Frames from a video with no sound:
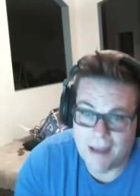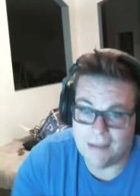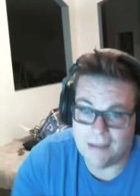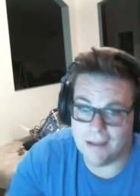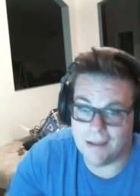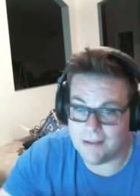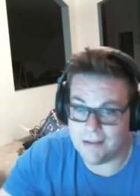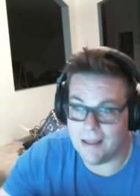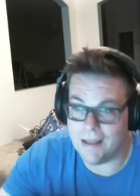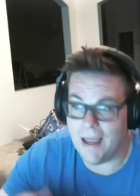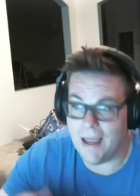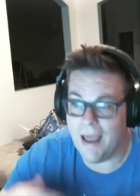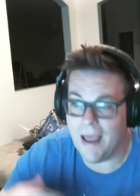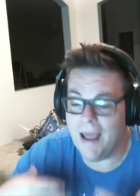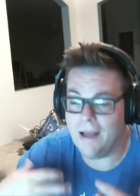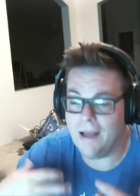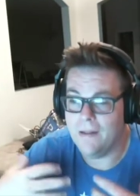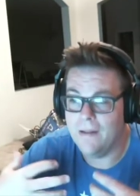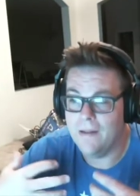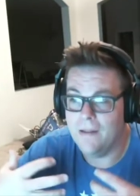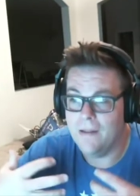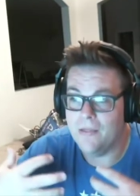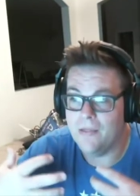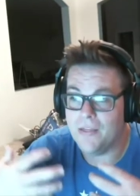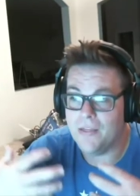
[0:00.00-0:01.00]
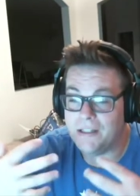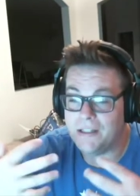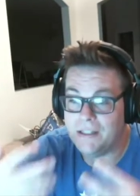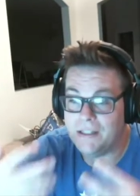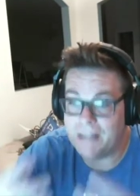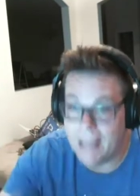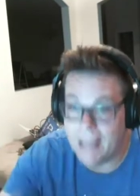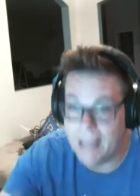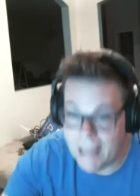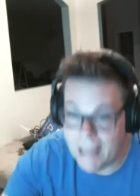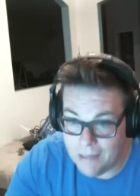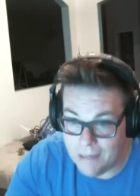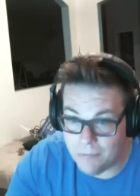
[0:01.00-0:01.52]
Like the the
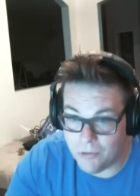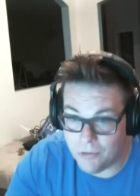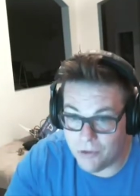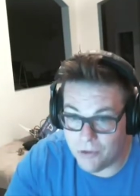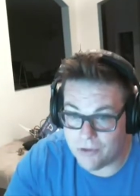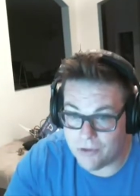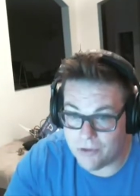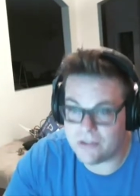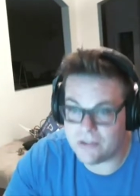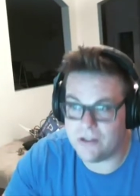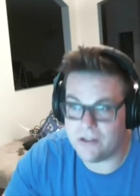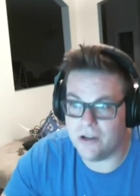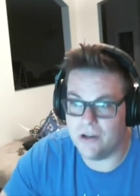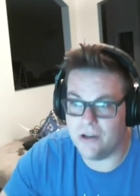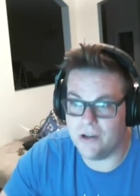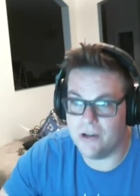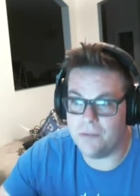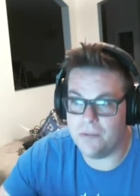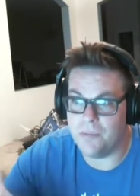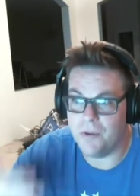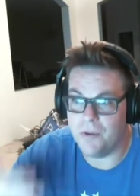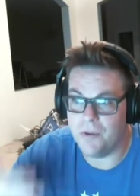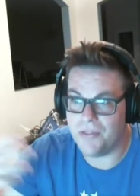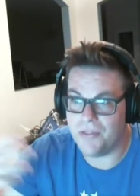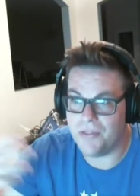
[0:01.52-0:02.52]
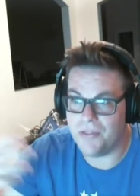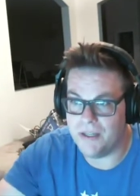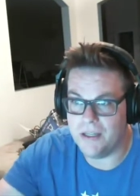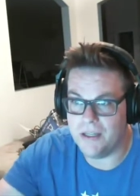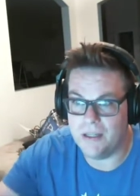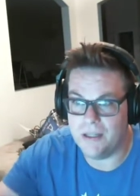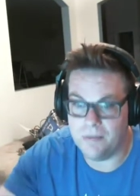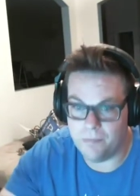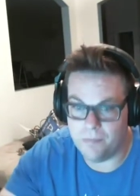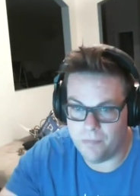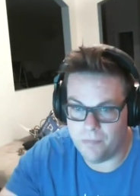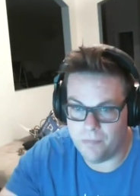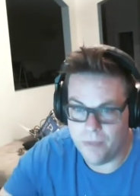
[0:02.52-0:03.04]
game looks good, but
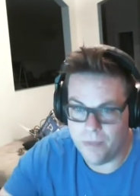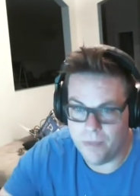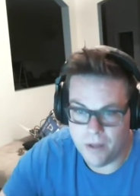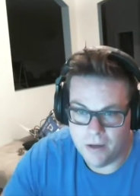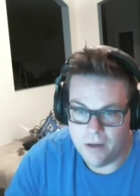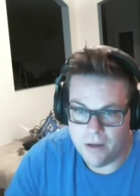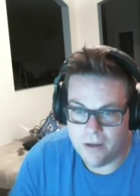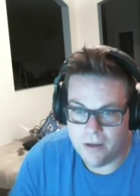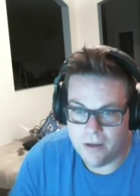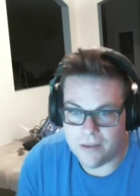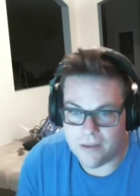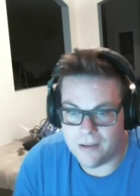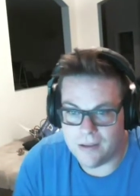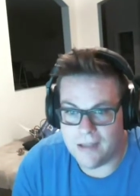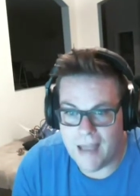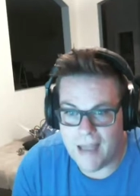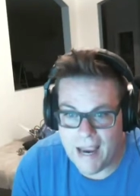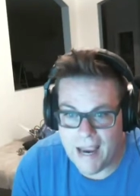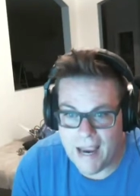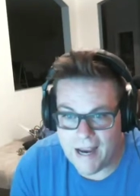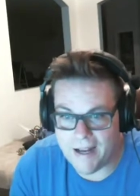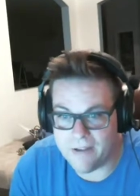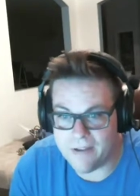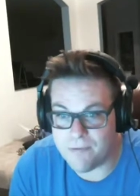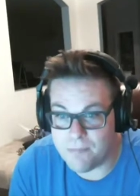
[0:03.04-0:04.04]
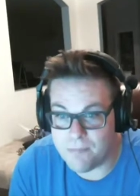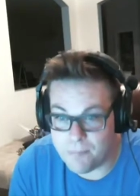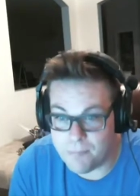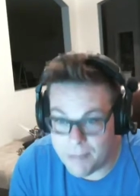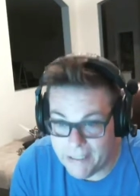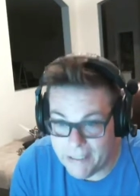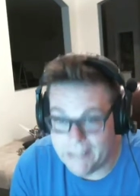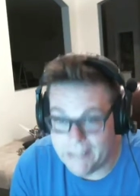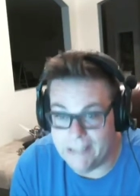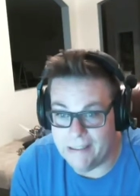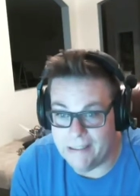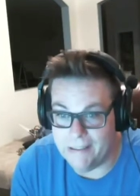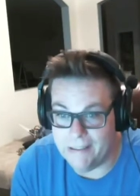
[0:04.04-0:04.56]
the the lack of
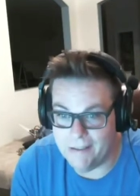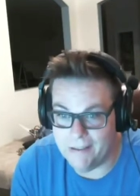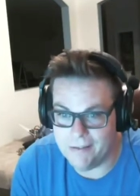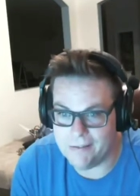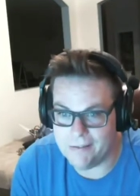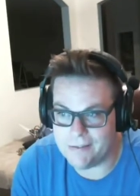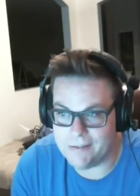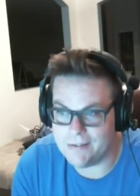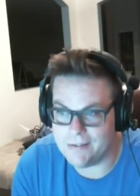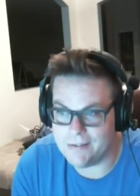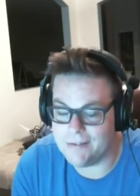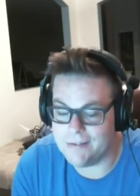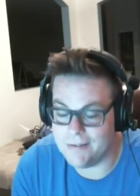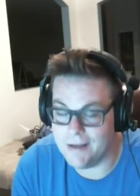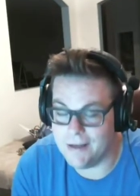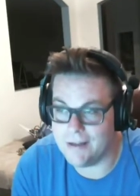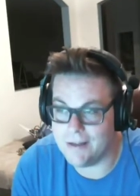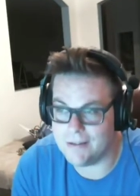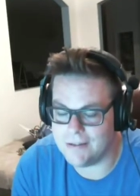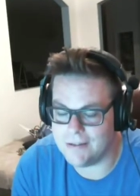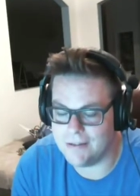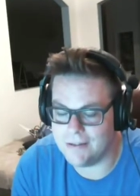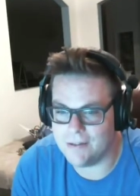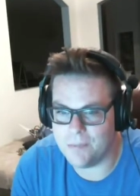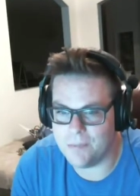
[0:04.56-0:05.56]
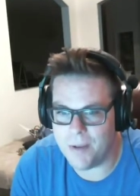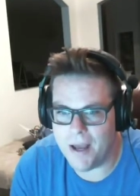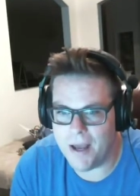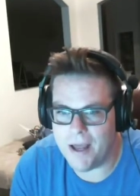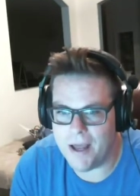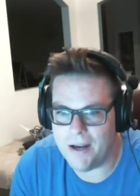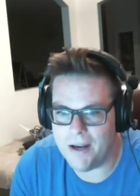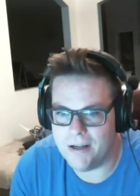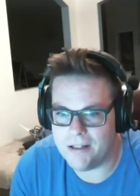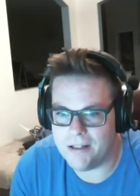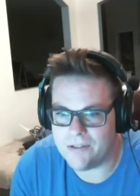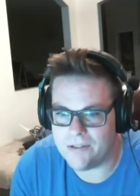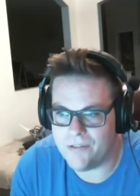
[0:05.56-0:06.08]
peas does look bad, and
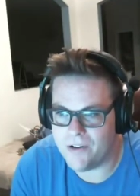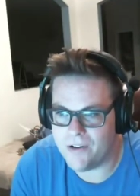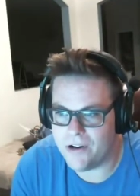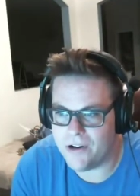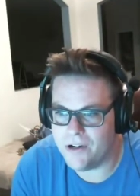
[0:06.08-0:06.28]
it's very